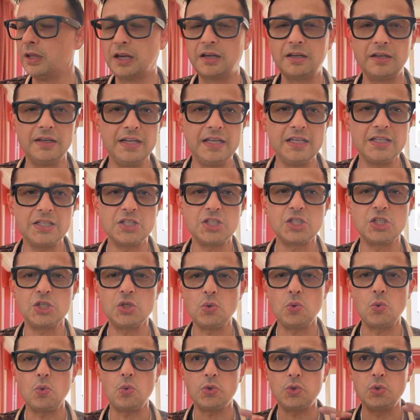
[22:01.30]
at least
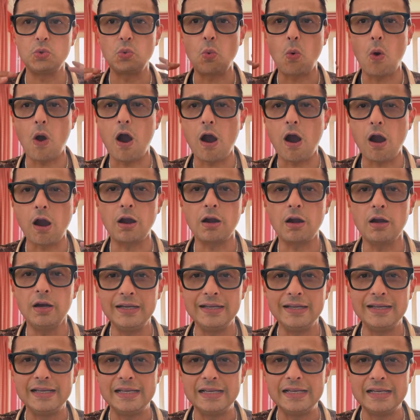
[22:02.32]
you are
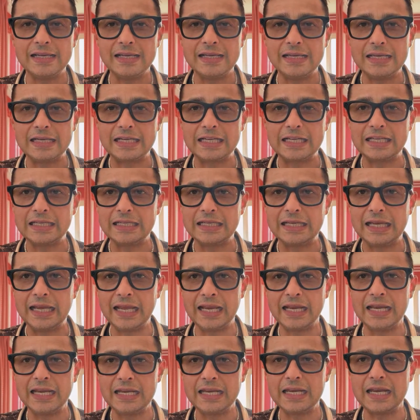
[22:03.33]

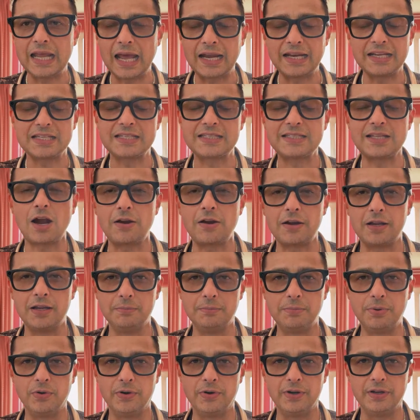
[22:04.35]
at a
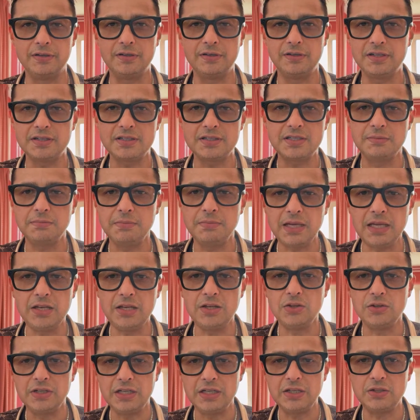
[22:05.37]
starting point. It doesn't mean
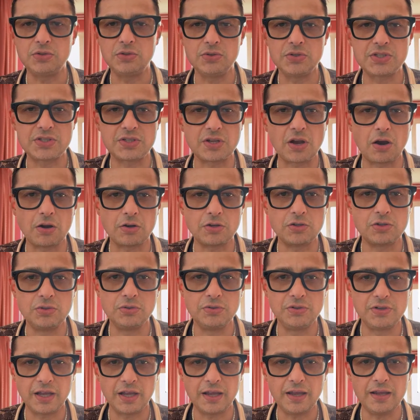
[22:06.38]
you need to start
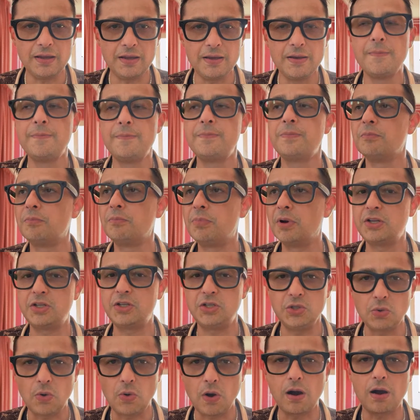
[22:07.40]
today, but
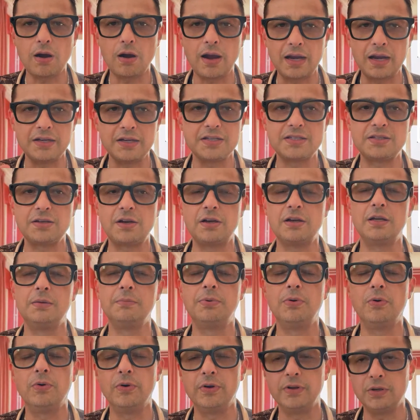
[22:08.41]
you are at a starting
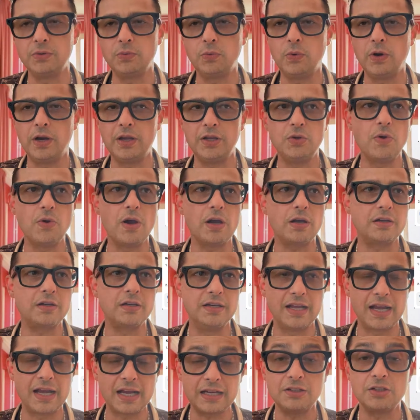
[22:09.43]
point where you are
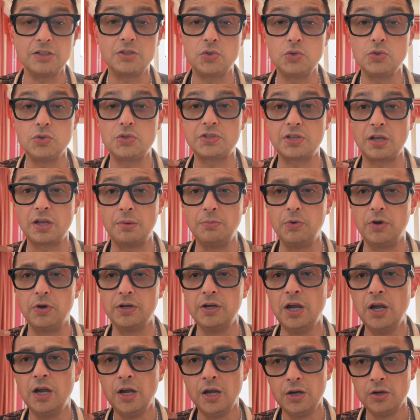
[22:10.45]
connected to
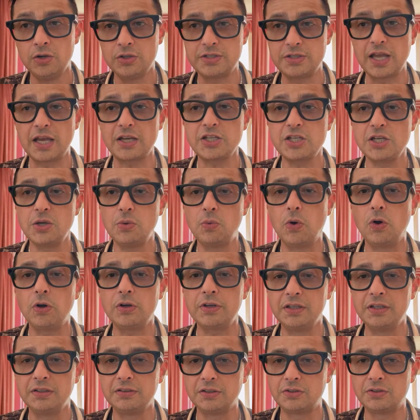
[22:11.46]
someone who's actually
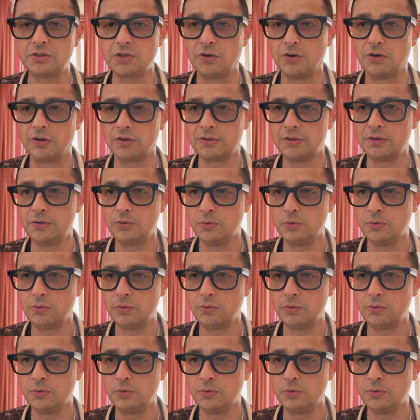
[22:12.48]
walking the talk,